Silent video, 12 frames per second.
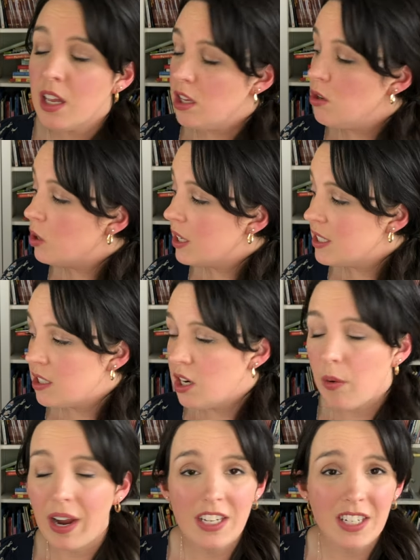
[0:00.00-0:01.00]
You guys
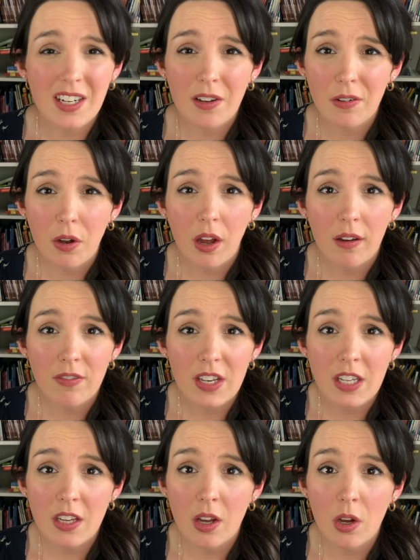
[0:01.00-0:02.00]
know I did a, a
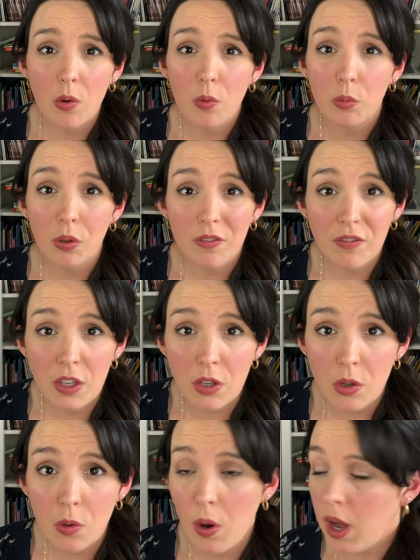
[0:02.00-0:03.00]
video
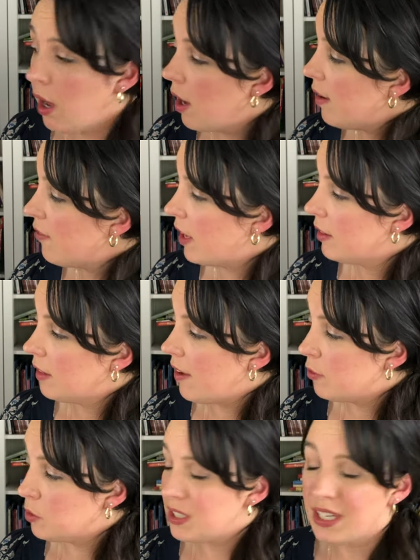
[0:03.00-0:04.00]
review of
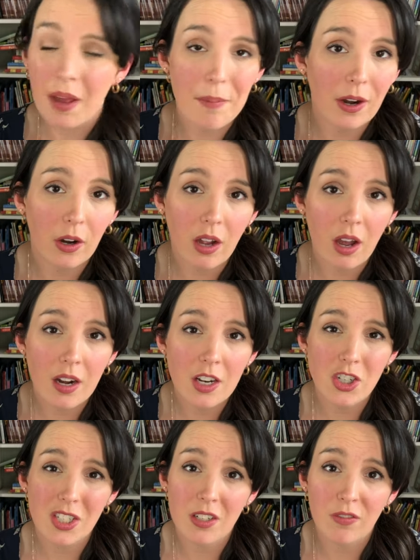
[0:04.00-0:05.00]
Level D Americana
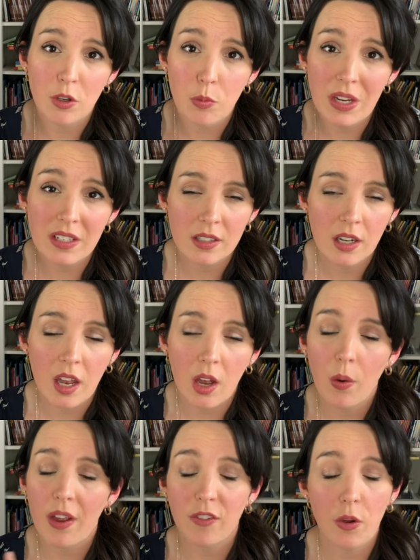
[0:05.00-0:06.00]
just a few weeks
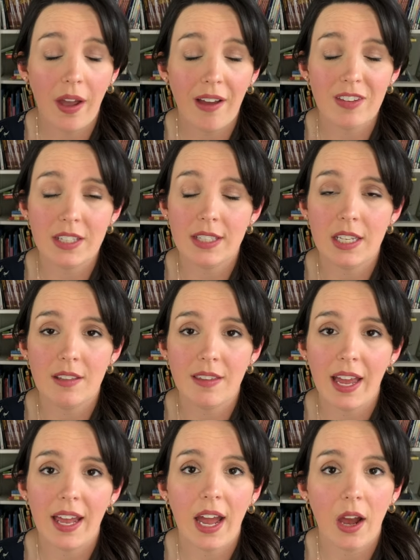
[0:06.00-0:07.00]
ago. If you haven't seen
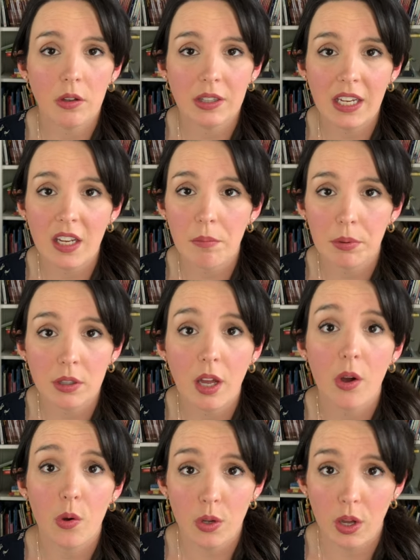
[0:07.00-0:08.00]
that, I'll link it
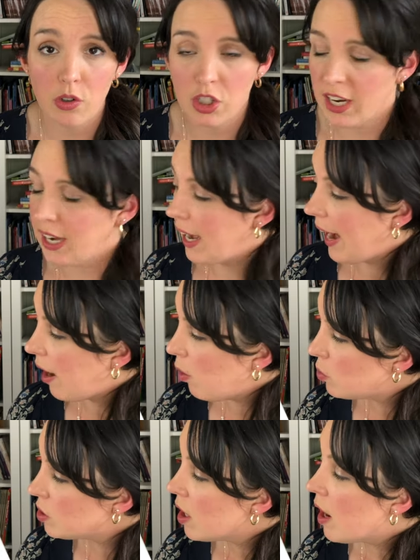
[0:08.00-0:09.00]
below. Go check it
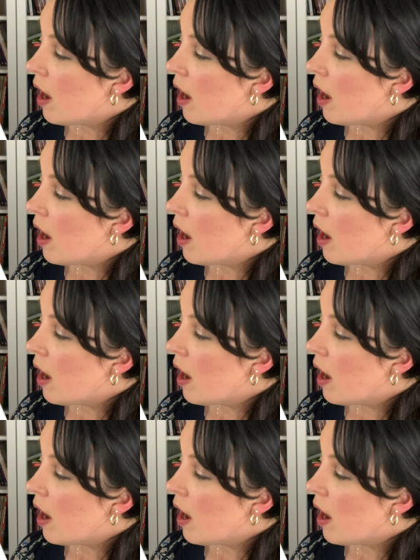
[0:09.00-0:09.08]
out.